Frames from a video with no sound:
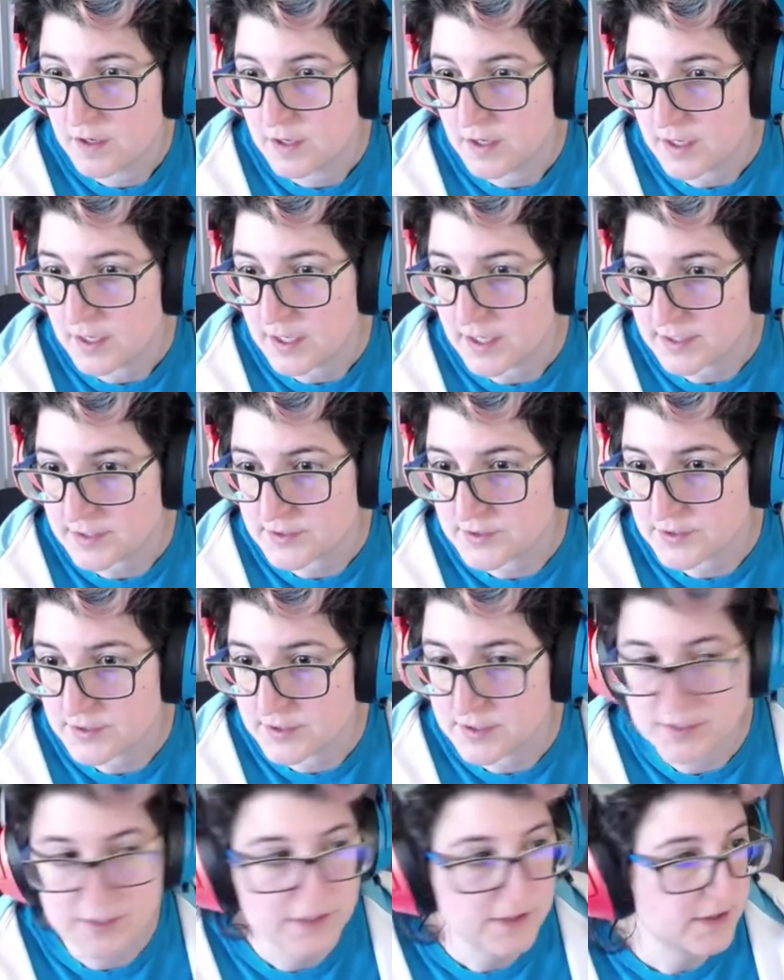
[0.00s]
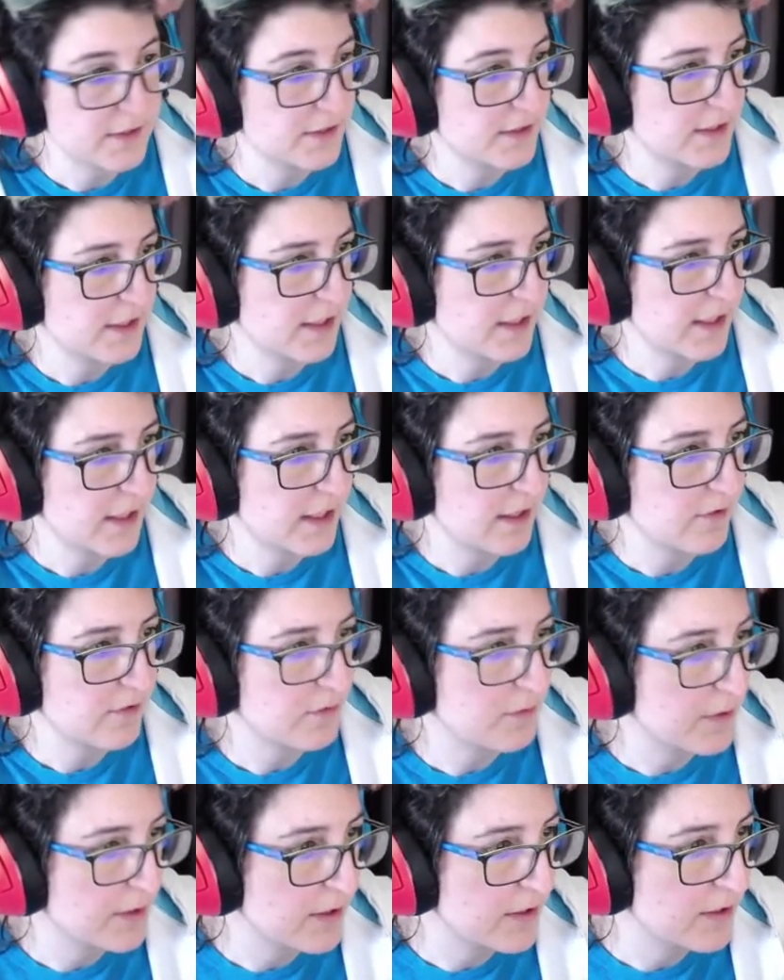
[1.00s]
Excellent. Did I get
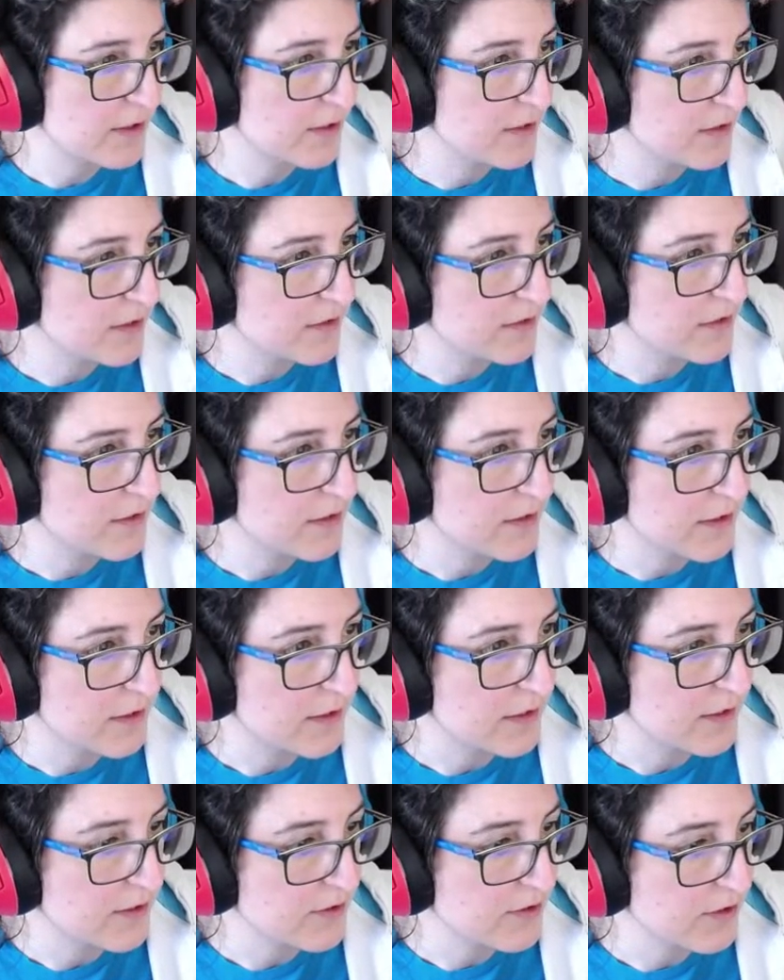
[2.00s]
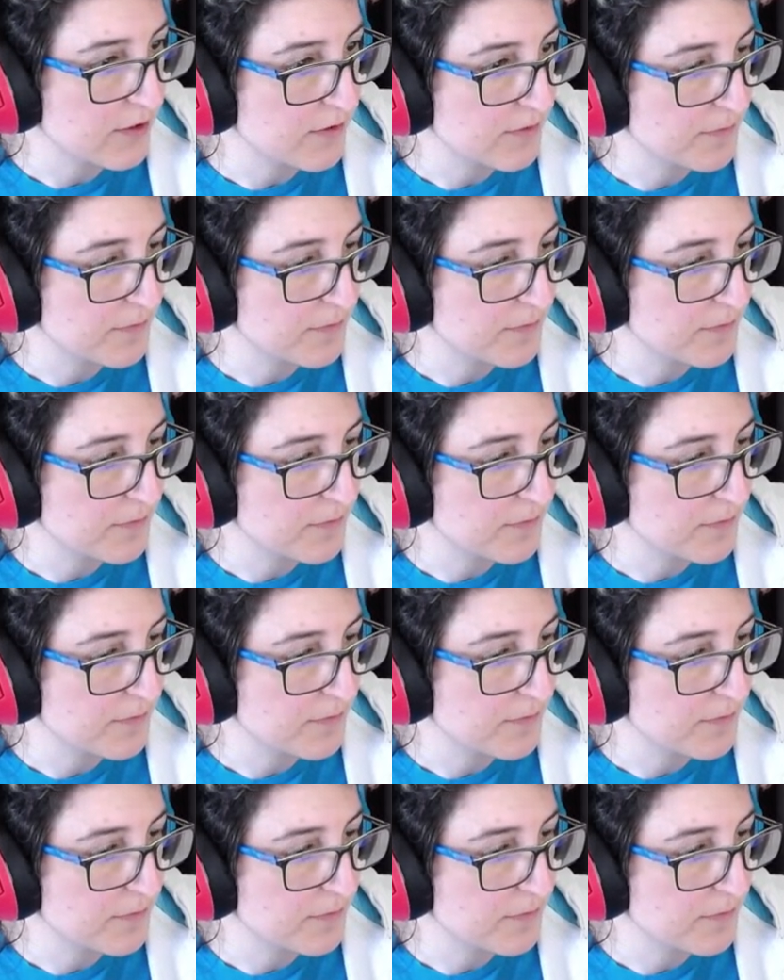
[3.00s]
everyone? I think so.